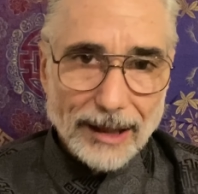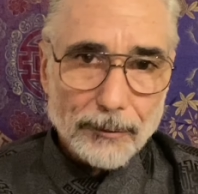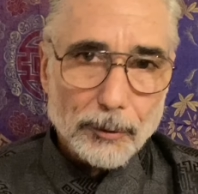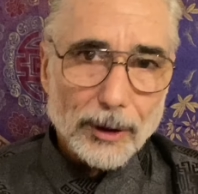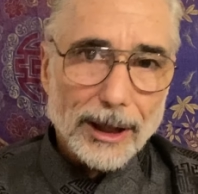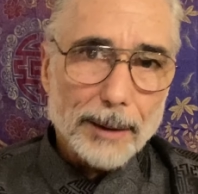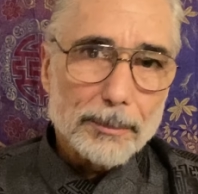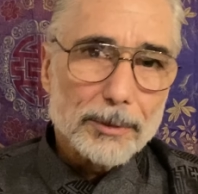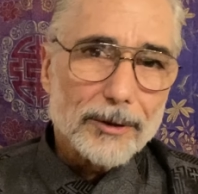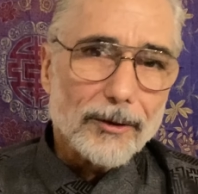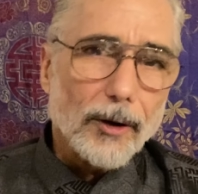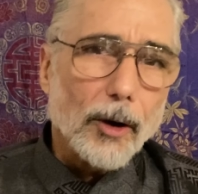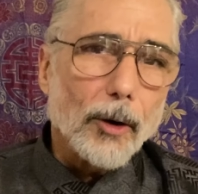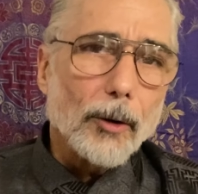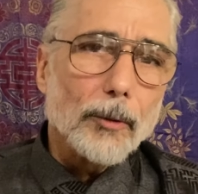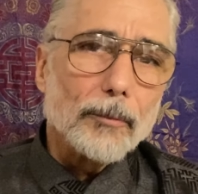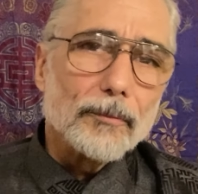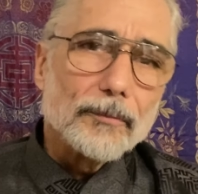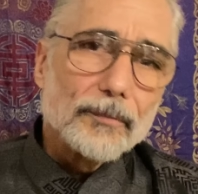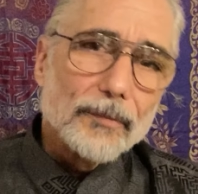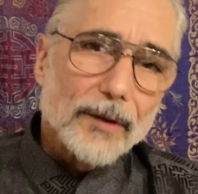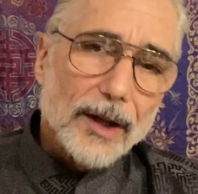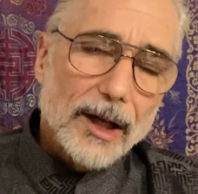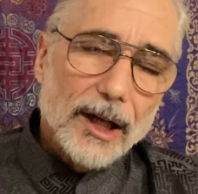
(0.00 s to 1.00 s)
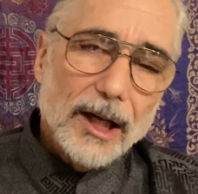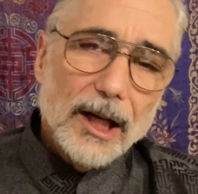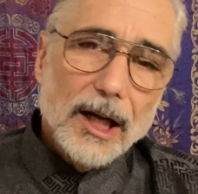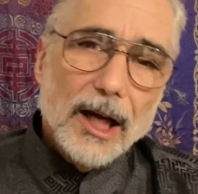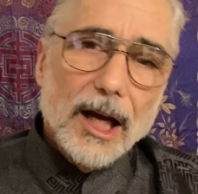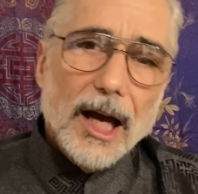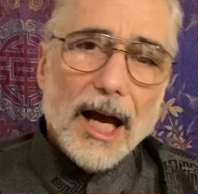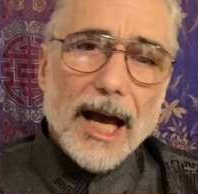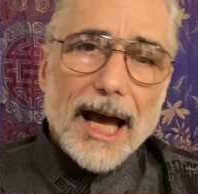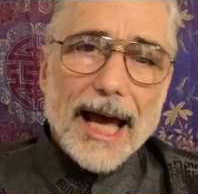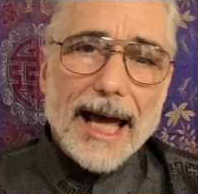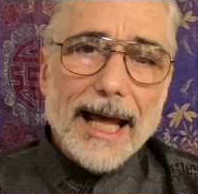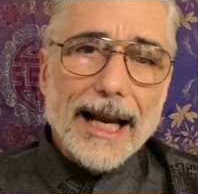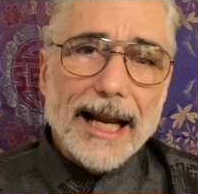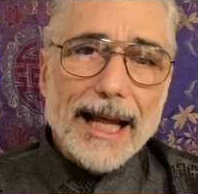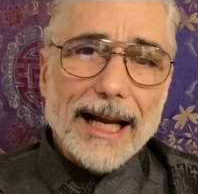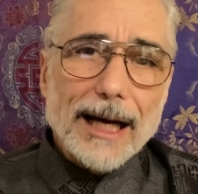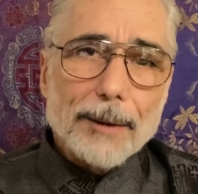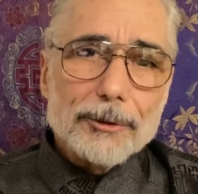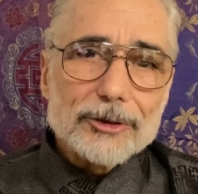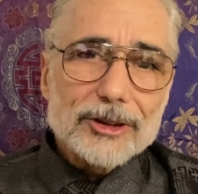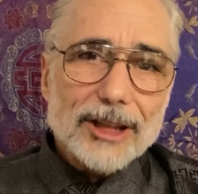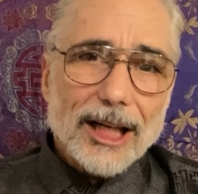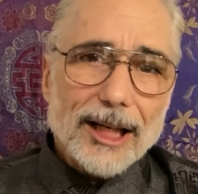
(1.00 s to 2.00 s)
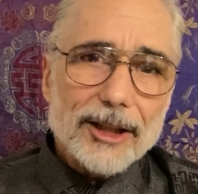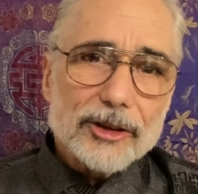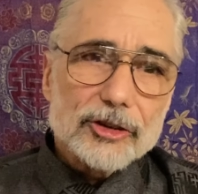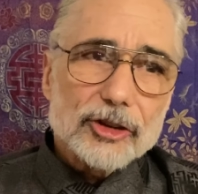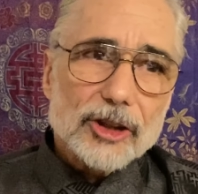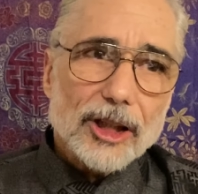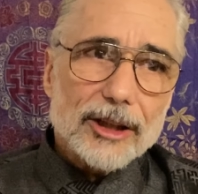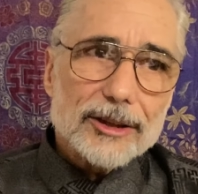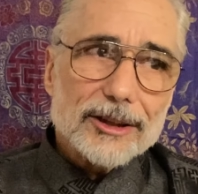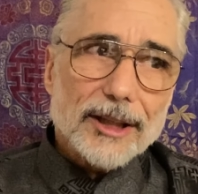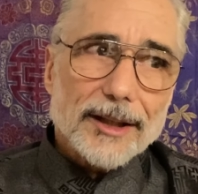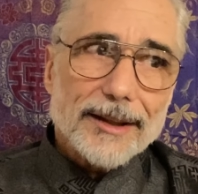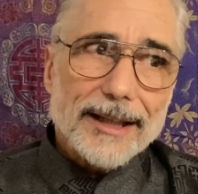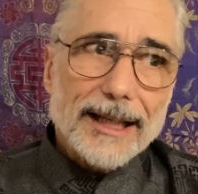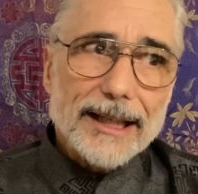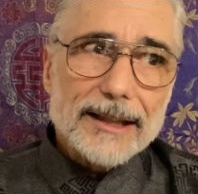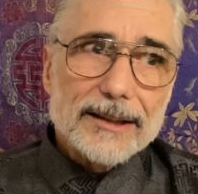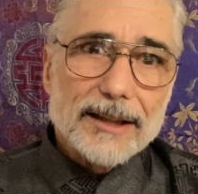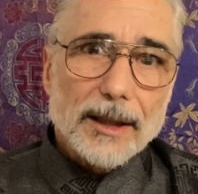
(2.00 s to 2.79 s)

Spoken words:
would I and I was kind of starting to think